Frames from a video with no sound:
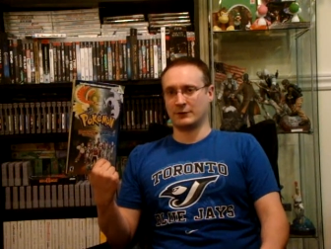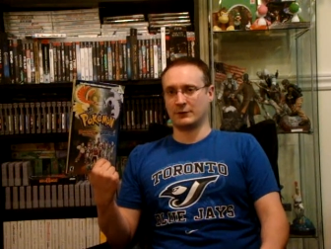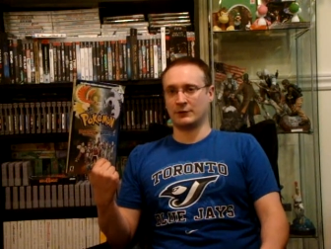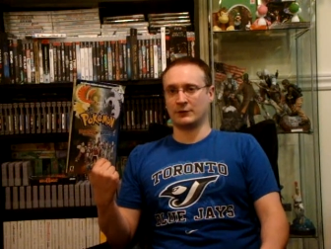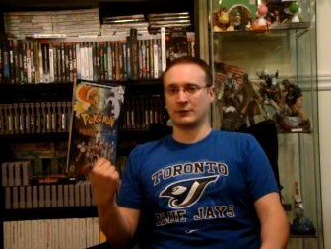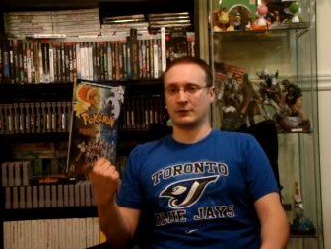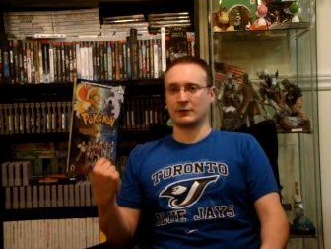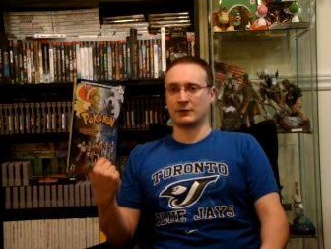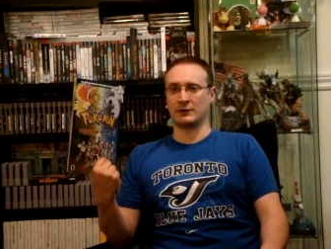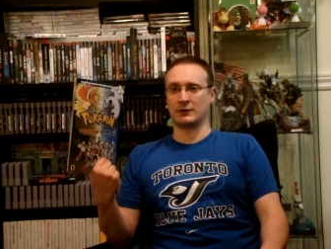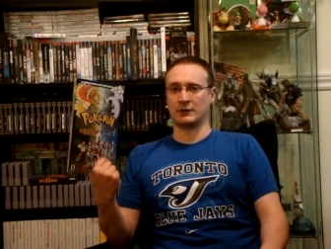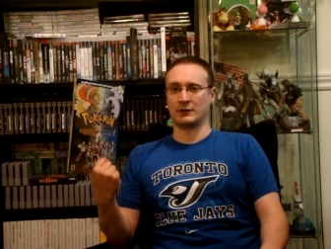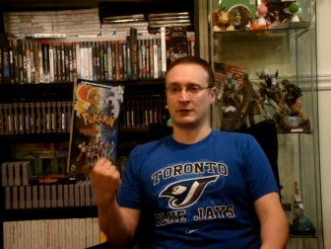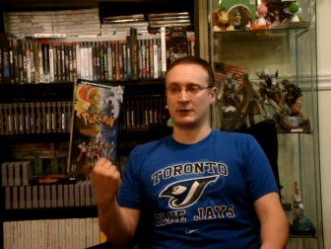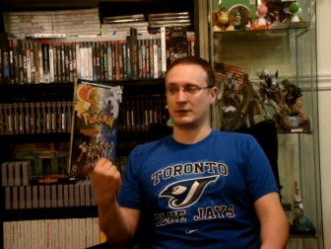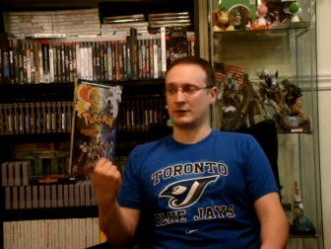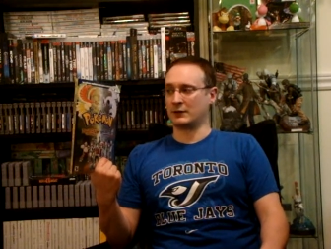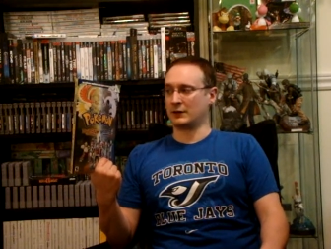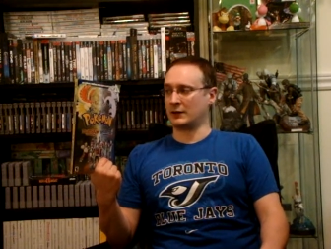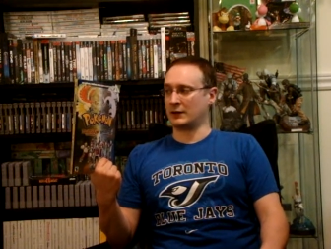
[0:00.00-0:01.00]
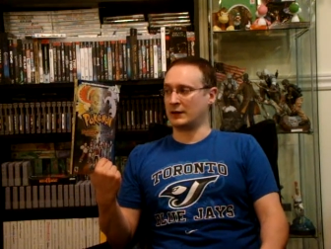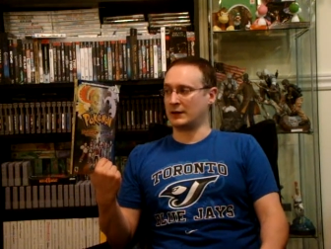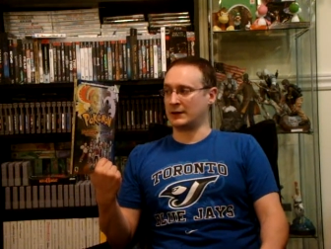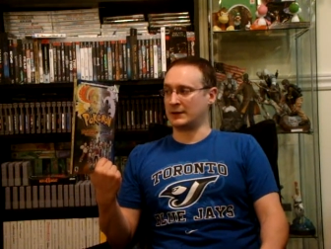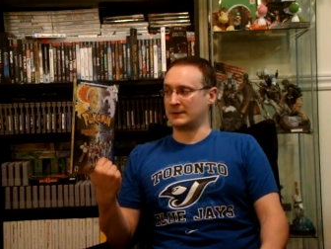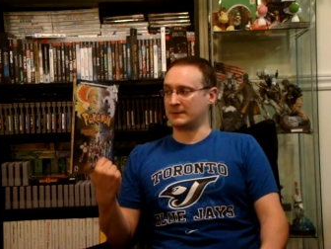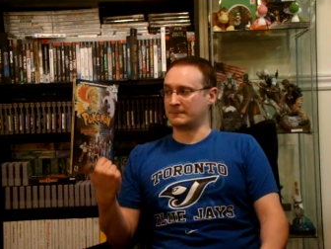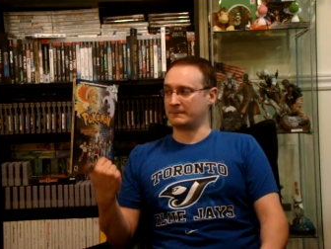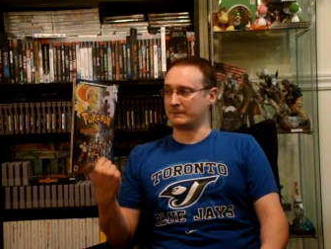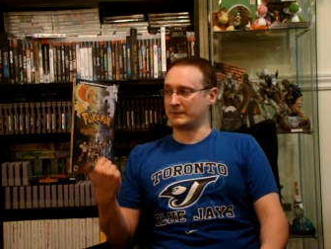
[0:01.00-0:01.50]
or
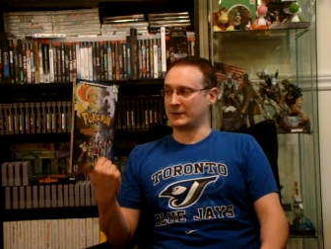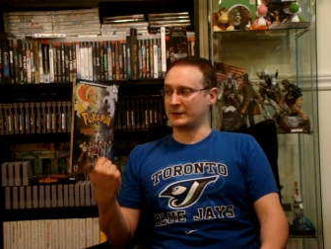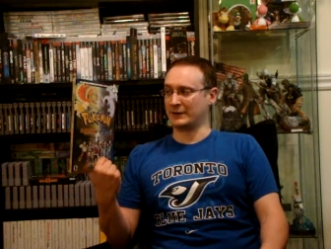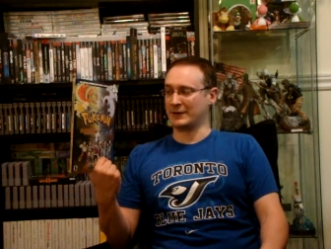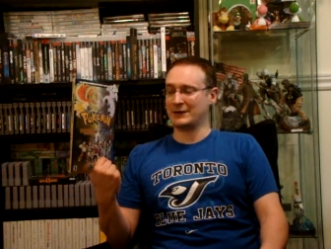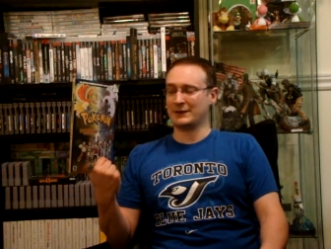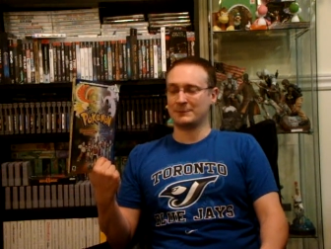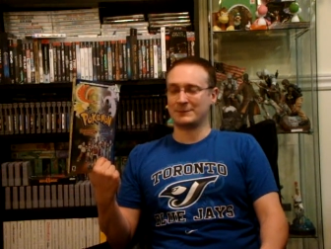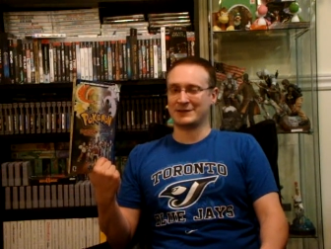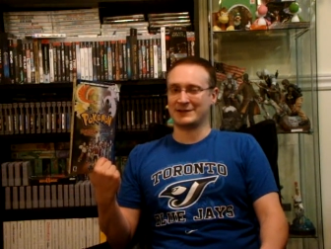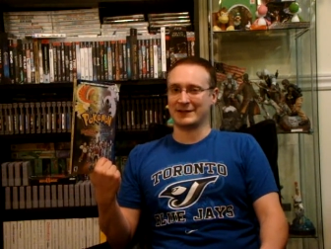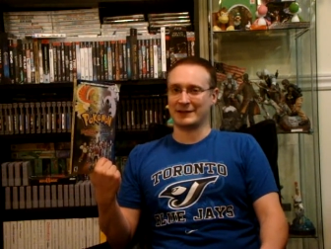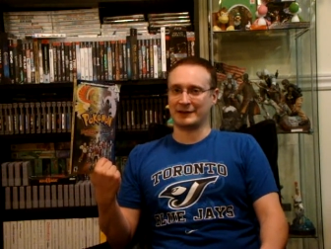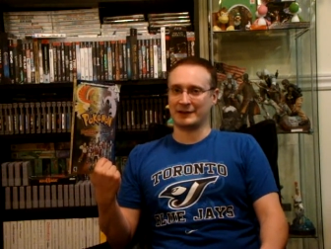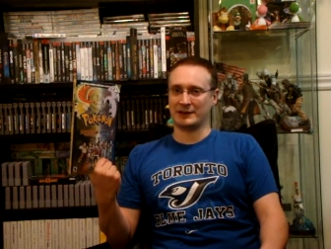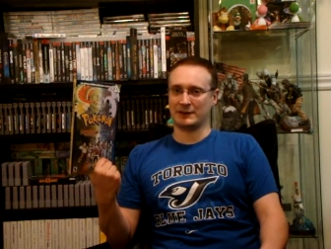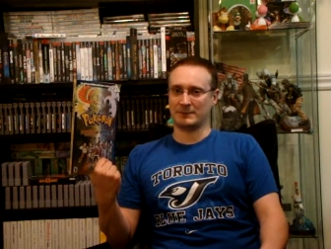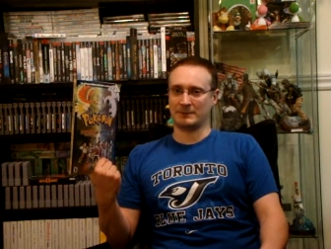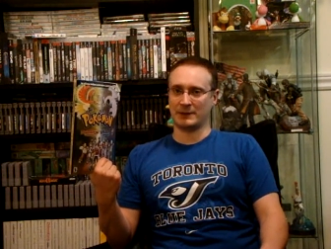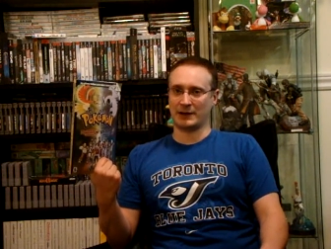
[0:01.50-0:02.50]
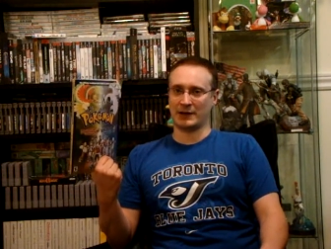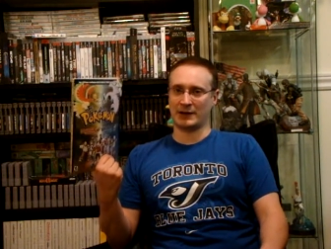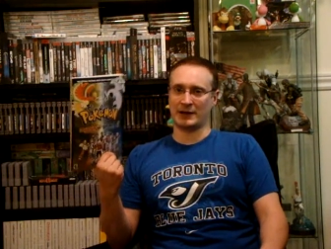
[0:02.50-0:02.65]
um, if I end up selling them,